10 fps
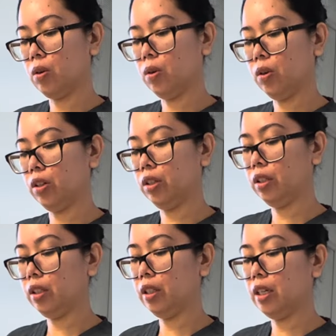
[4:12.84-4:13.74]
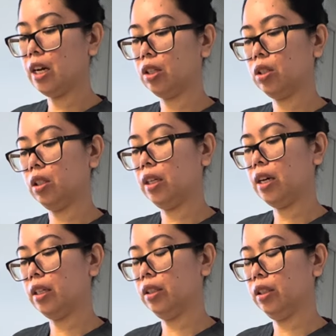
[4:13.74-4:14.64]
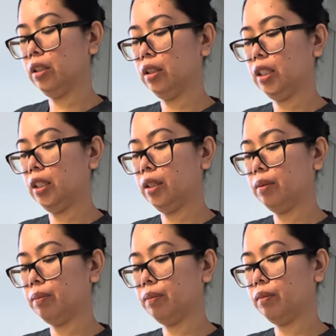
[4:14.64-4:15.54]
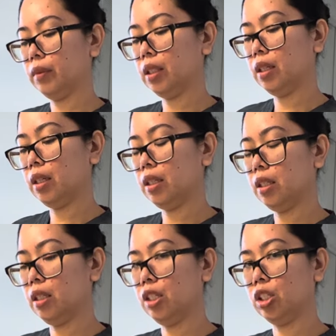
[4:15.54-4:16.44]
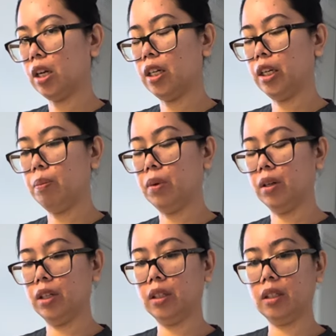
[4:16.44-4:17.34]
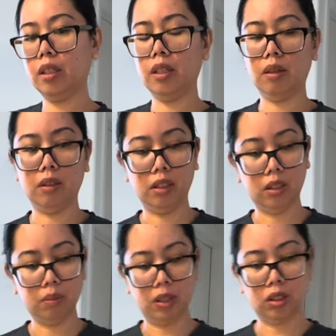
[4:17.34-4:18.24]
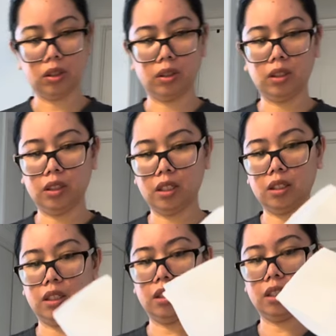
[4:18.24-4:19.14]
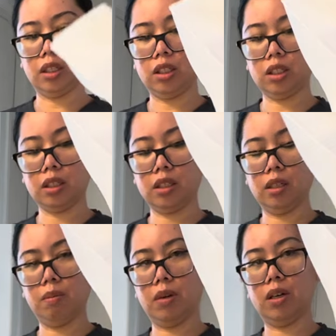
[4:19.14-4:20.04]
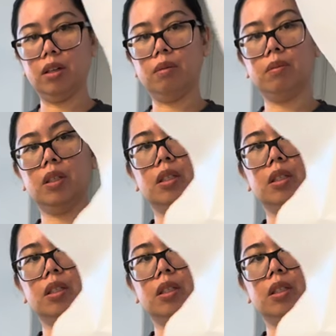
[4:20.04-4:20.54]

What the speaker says: or you can actually handle the shiny part. Just make sure it doesn't touch the bottom